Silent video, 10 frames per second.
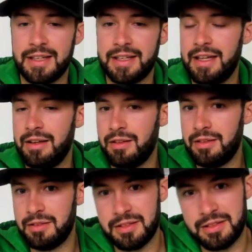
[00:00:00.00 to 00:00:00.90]
I can't.
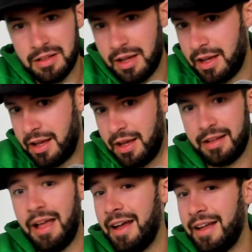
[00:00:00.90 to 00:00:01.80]

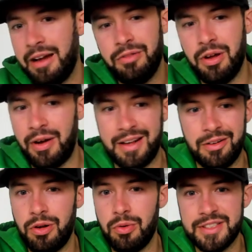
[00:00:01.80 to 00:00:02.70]
Uh, I, I don't know. I
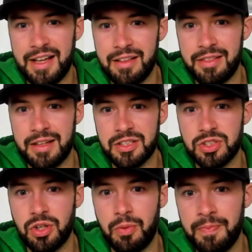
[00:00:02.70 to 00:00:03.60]
don't know what Sally thinks.
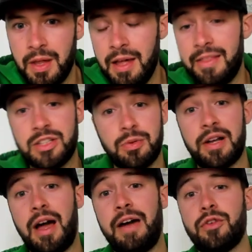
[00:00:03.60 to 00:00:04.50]
So that's what
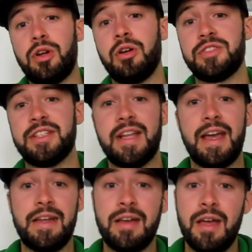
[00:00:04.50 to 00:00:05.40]
I got for y'all
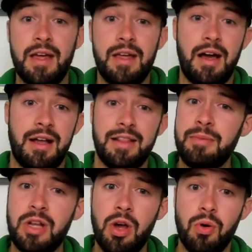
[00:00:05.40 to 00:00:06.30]
today. Uh,
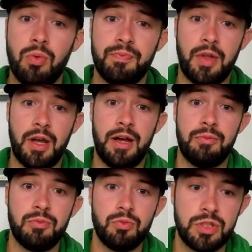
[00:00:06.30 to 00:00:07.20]
let me know.
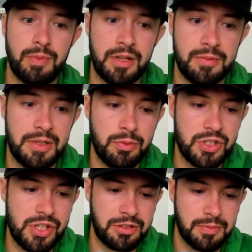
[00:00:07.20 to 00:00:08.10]
Um, respond to me.
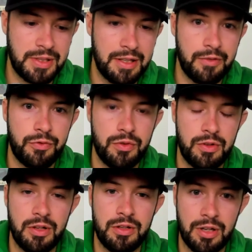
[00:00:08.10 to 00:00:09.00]
Reach out to me if
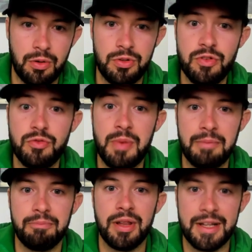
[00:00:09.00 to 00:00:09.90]
you you know you've
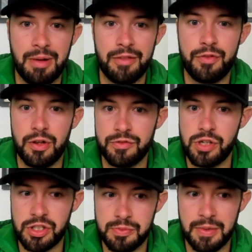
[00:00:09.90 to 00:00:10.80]
been plagued by the fear of
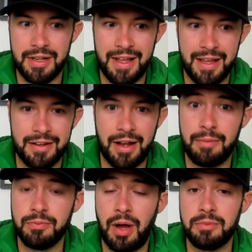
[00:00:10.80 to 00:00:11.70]
judgment. And
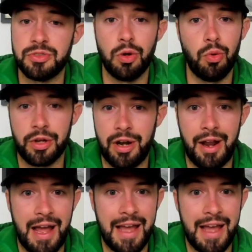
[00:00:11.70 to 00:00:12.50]
I'm I'm still working on. It.